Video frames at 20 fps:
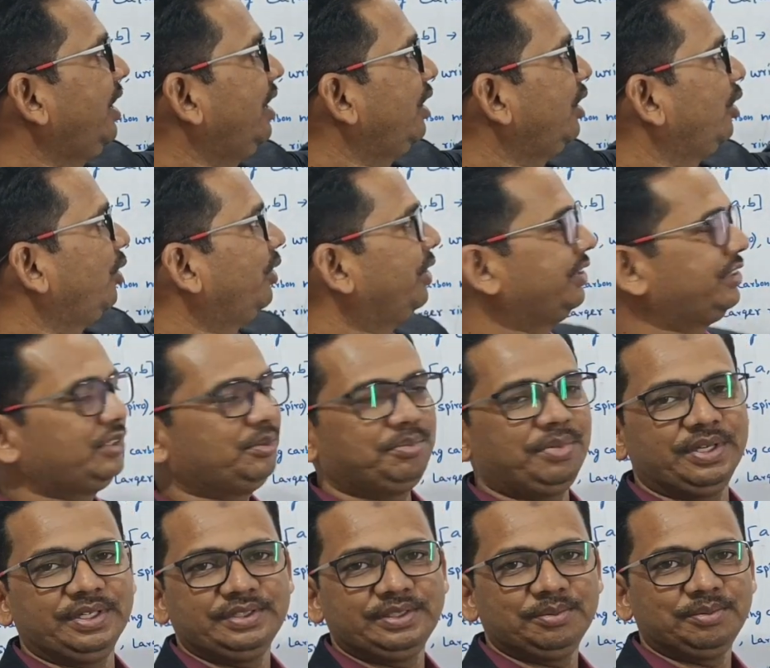the lowest
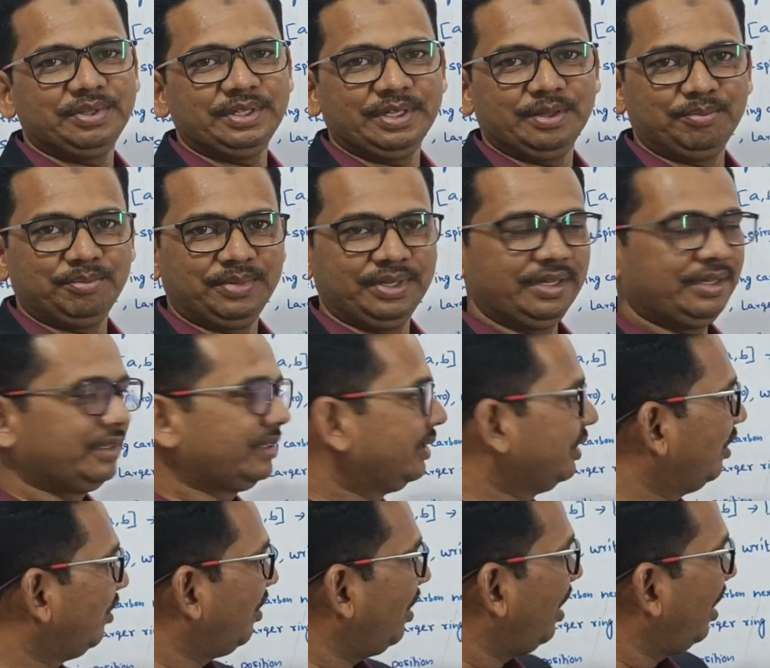possible number.
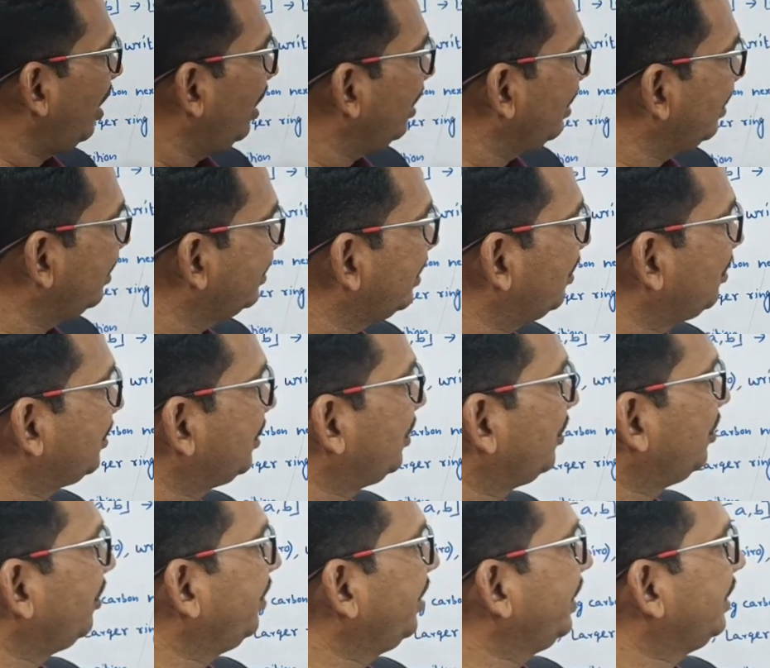Now all the
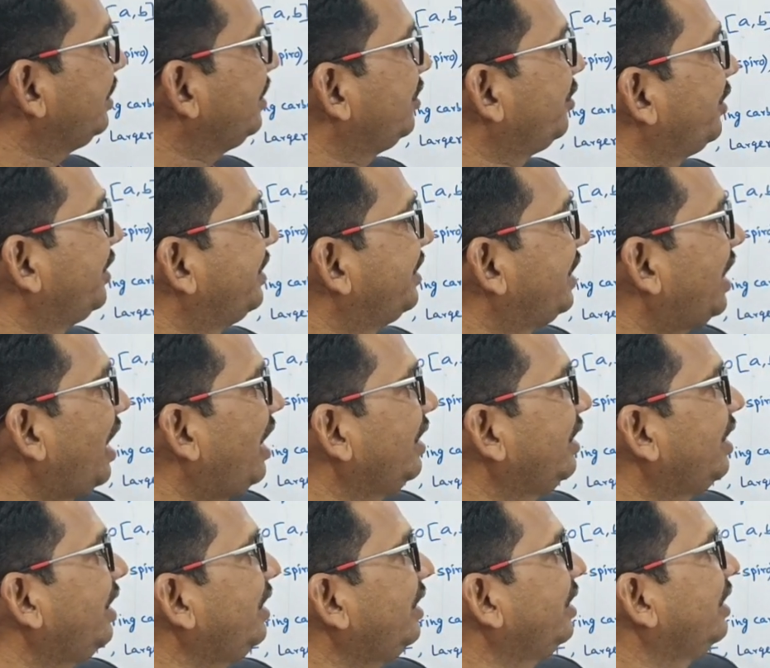substituents we
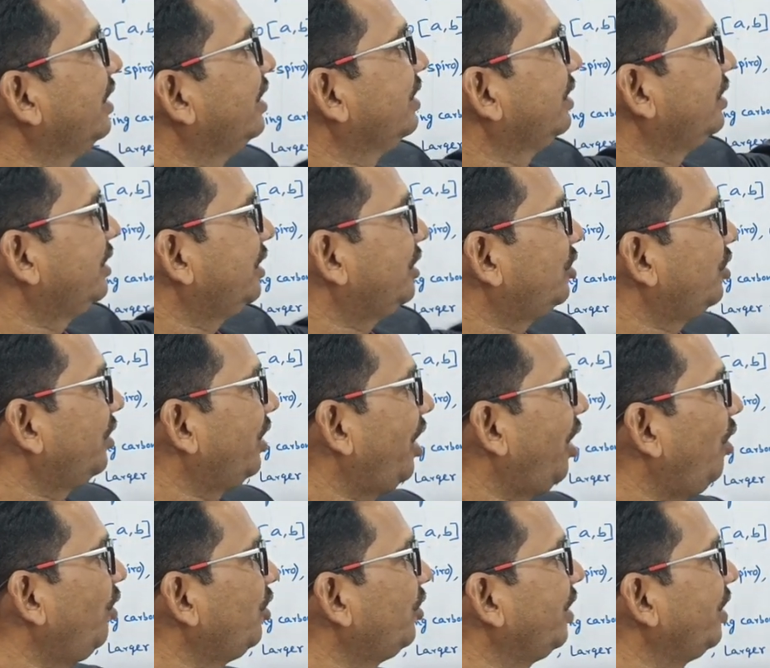saw that they should
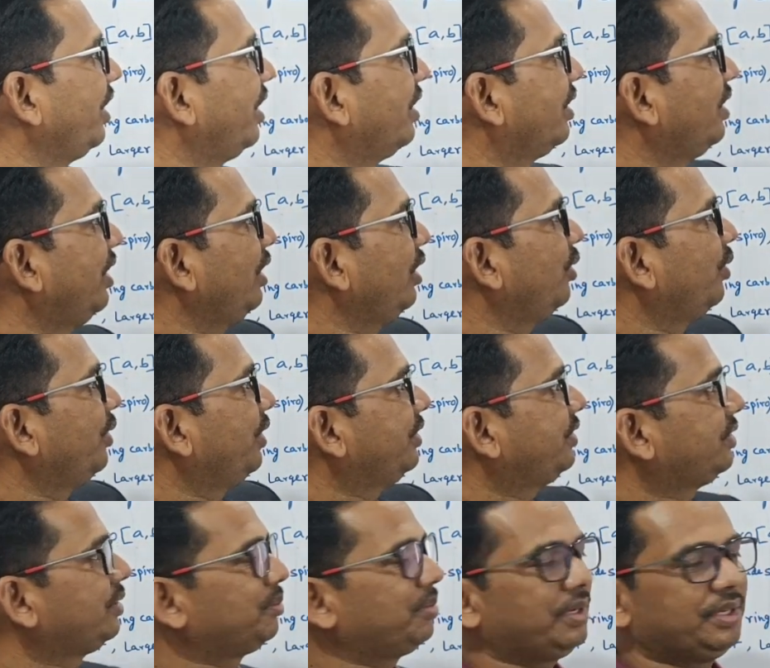have to get the
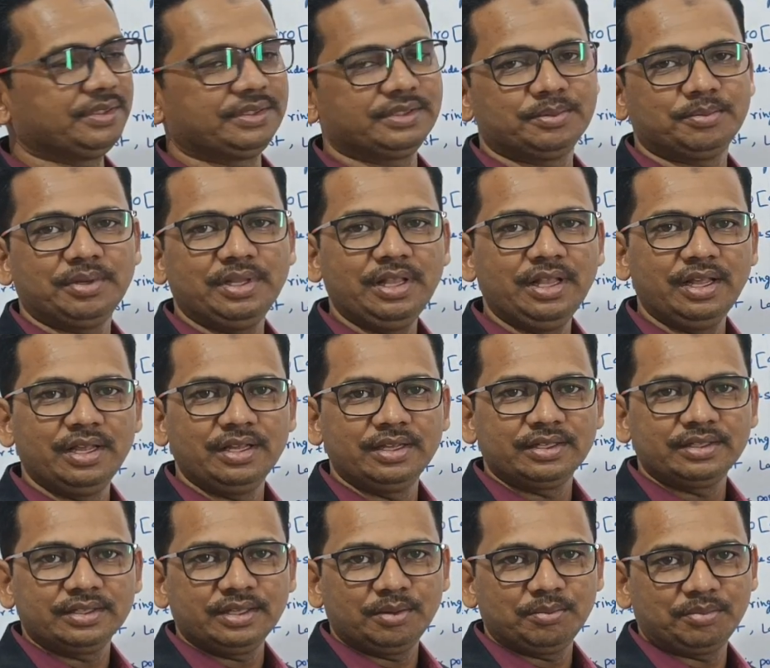lowest possible
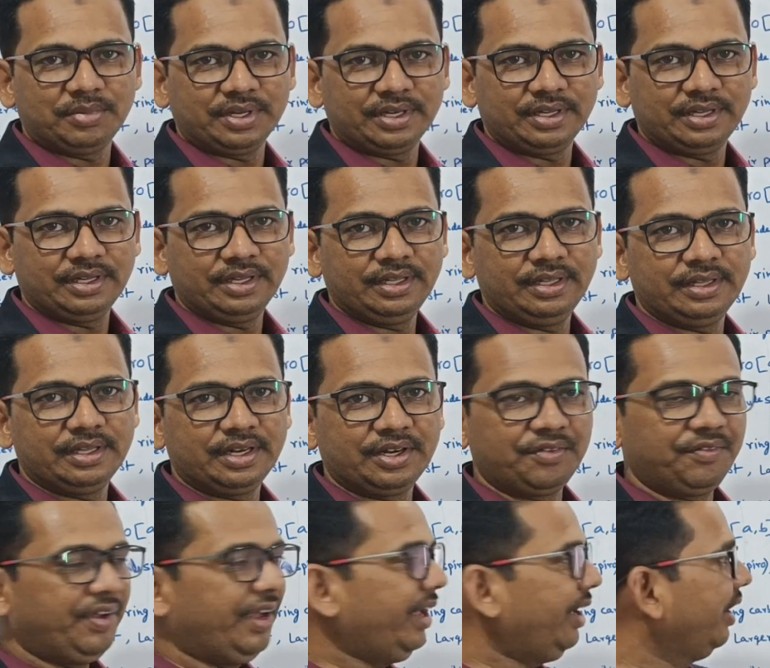number. In
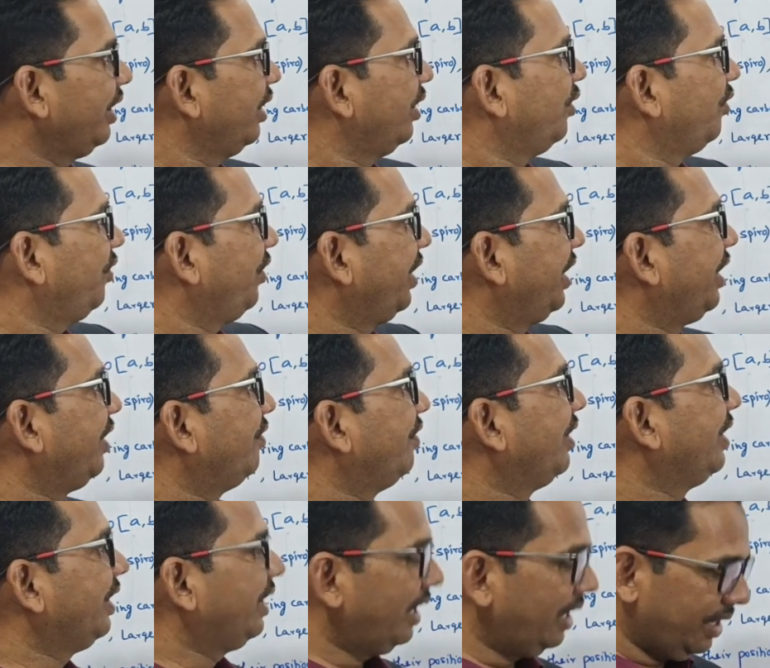that way we
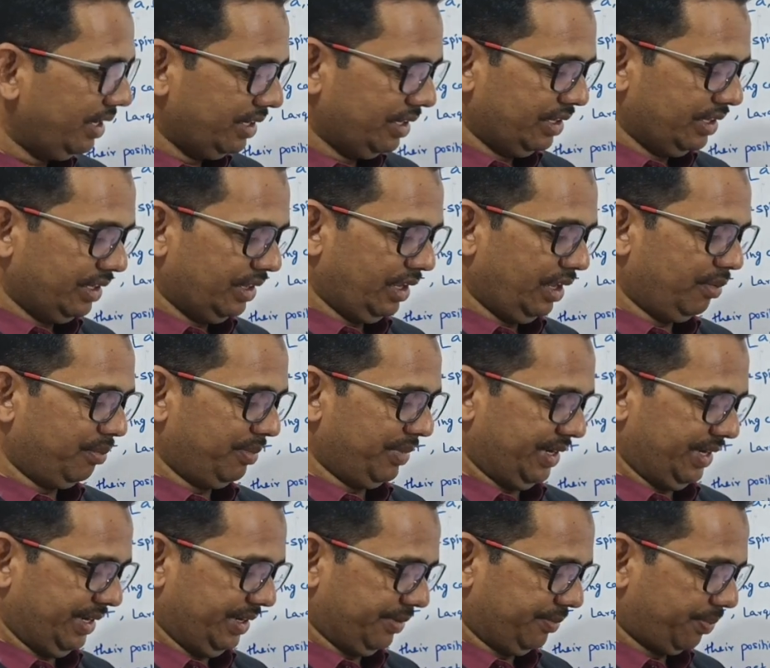given the
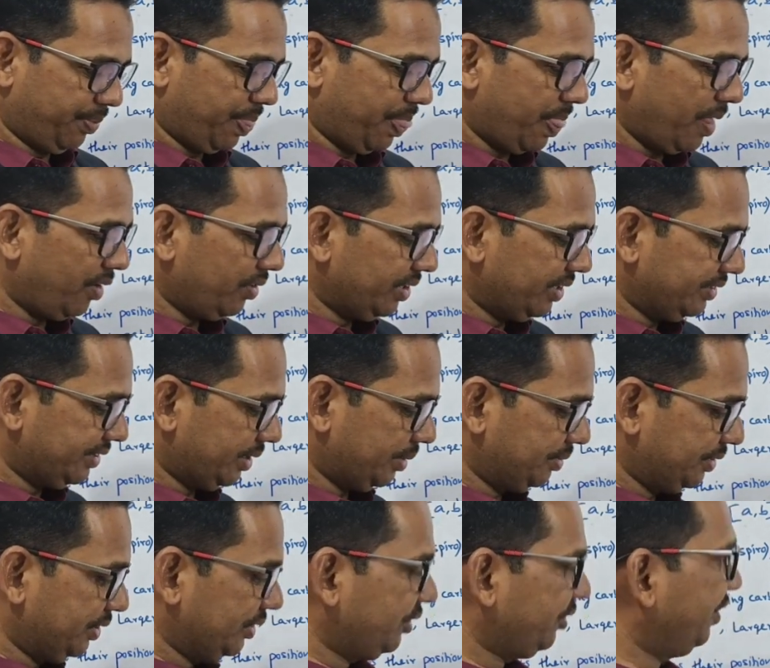numbering. Now the
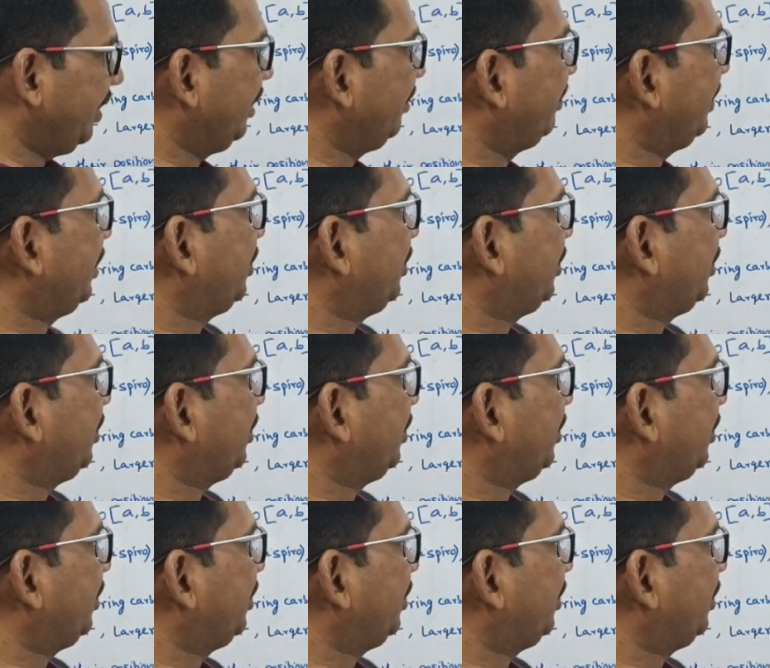substituent